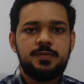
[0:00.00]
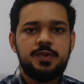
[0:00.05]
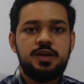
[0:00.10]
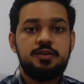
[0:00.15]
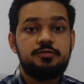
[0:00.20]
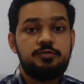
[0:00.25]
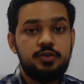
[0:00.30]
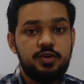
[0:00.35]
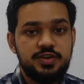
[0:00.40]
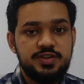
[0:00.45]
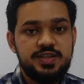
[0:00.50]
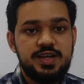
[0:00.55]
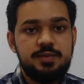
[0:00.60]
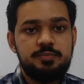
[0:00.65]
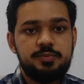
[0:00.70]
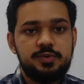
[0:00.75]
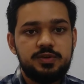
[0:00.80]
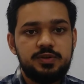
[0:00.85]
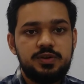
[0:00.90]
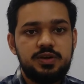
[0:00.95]
For
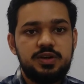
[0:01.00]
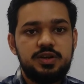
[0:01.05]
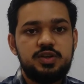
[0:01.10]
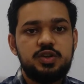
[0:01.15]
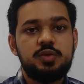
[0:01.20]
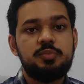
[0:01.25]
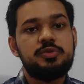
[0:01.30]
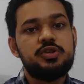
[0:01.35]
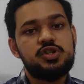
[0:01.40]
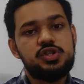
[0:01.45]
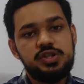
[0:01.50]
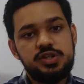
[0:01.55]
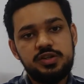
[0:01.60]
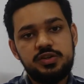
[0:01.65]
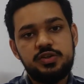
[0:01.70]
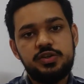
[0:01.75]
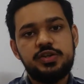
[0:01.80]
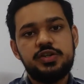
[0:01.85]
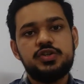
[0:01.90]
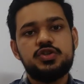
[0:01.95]
example, the
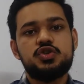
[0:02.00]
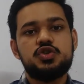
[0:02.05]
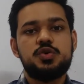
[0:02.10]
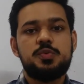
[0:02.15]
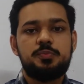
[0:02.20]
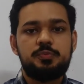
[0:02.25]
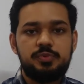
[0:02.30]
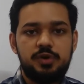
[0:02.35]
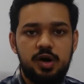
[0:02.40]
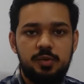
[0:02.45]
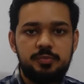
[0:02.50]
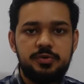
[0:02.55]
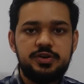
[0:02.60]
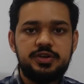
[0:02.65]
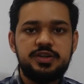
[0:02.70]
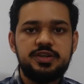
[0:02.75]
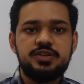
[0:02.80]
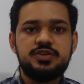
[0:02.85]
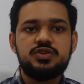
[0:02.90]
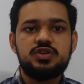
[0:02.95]
machineries,
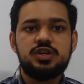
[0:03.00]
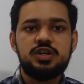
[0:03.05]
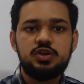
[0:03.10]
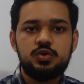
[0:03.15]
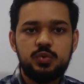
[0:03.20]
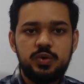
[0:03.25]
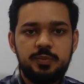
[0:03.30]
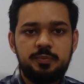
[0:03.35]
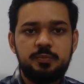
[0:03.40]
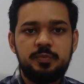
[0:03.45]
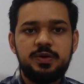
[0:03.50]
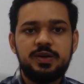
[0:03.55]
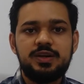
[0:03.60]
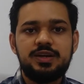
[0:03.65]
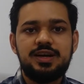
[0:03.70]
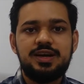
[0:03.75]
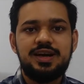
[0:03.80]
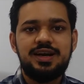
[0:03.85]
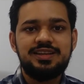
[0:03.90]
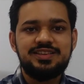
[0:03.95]
properties, equipment,
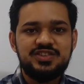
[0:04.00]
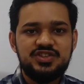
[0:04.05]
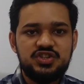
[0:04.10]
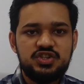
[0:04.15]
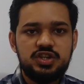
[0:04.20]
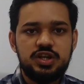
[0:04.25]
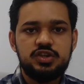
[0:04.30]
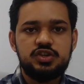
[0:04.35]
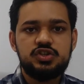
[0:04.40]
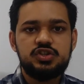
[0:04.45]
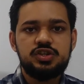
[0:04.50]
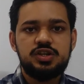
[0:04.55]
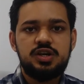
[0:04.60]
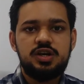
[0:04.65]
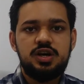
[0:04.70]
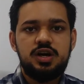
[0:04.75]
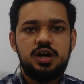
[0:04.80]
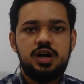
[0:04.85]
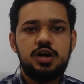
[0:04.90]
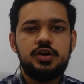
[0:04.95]
and such
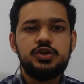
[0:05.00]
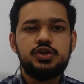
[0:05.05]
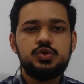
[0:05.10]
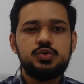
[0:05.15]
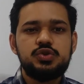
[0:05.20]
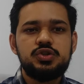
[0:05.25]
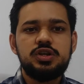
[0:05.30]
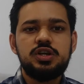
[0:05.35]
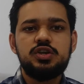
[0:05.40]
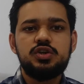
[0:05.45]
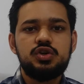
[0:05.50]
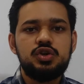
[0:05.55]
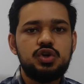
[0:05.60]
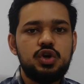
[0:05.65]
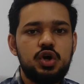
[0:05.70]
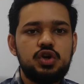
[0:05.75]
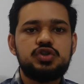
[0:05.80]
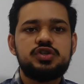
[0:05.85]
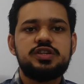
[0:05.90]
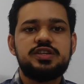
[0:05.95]
are usually
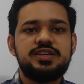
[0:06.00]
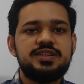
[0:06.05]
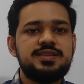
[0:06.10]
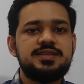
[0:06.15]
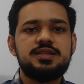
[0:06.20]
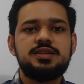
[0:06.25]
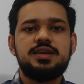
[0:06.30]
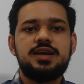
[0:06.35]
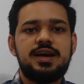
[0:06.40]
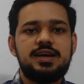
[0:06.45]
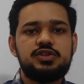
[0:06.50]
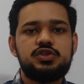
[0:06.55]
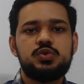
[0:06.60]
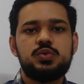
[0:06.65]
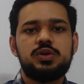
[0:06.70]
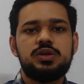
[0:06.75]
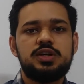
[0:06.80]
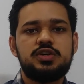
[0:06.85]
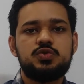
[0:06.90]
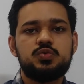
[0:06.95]
not easily
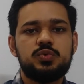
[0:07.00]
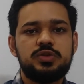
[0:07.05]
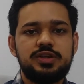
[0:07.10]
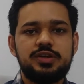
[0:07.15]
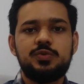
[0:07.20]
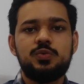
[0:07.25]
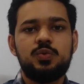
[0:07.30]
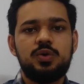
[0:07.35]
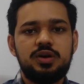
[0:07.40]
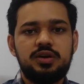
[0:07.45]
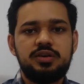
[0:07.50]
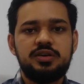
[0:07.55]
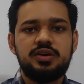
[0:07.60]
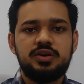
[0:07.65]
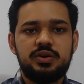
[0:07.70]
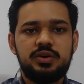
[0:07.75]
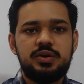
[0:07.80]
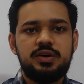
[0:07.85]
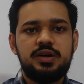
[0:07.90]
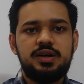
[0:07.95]
actualized within 1
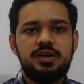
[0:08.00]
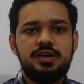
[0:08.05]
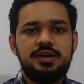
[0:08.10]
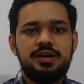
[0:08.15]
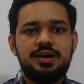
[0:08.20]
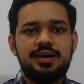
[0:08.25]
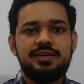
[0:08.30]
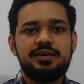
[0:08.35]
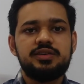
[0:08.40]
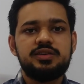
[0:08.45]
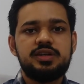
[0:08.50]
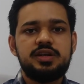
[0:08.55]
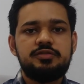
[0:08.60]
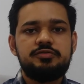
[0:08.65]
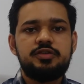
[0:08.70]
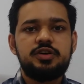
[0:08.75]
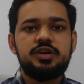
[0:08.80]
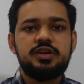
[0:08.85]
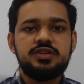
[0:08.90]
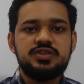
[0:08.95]
year, and are
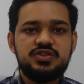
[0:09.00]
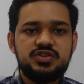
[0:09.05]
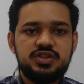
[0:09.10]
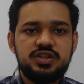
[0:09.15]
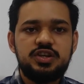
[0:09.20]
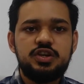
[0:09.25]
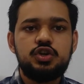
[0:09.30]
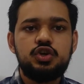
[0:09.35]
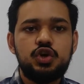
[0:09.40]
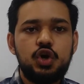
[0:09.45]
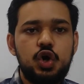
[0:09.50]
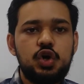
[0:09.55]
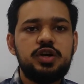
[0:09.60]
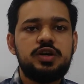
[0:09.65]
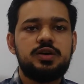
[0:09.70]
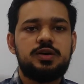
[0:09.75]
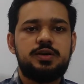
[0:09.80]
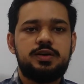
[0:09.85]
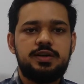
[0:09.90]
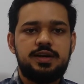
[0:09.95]
therefore considered
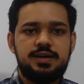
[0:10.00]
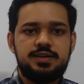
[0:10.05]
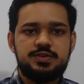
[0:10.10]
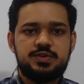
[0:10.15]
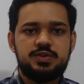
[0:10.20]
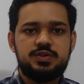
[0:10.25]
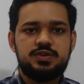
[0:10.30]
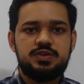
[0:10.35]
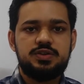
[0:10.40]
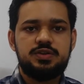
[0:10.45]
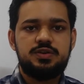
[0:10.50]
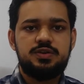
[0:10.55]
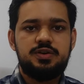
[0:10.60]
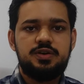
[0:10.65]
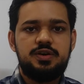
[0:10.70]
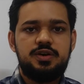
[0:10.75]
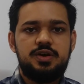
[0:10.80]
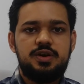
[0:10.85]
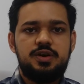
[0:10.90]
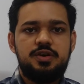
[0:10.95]
non-current assets.
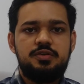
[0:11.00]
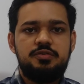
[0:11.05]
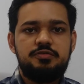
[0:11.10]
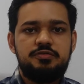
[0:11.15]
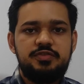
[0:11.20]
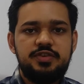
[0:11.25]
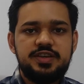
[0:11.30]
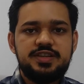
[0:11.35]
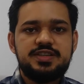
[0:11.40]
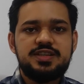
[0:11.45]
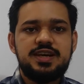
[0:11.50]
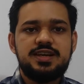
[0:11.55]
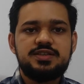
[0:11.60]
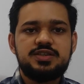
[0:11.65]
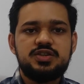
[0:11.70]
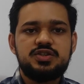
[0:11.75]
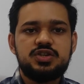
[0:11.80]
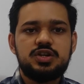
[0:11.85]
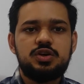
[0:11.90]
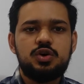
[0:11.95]
Fixed
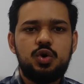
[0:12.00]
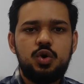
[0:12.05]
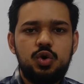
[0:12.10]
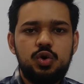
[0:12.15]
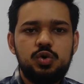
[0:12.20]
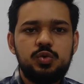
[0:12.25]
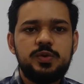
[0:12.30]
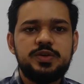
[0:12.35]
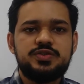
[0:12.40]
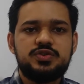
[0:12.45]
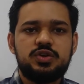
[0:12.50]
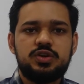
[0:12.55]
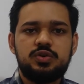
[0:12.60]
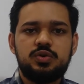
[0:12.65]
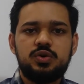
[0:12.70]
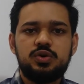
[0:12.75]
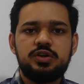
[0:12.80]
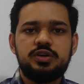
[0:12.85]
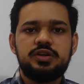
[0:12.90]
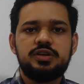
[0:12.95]
assets are always
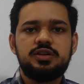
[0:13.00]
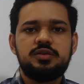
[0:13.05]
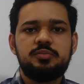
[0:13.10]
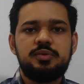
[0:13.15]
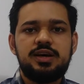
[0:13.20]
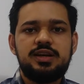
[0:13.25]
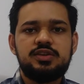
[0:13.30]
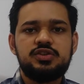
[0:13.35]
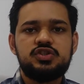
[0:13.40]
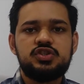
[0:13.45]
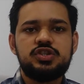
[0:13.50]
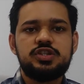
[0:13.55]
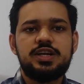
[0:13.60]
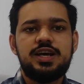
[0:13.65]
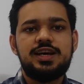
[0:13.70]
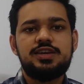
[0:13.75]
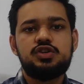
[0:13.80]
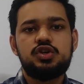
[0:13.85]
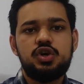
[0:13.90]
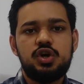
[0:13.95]
recorded in the balance sheet
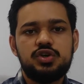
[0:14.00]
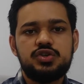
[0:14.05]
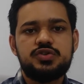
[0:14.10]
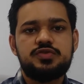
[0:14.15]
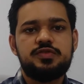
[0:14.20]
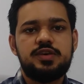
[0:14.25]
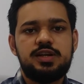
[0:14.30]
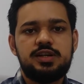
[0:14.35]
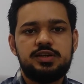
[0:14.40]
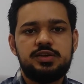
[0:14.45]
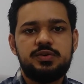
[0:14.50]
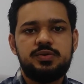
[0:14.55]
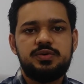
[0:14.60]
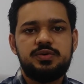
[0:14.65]
at cost value.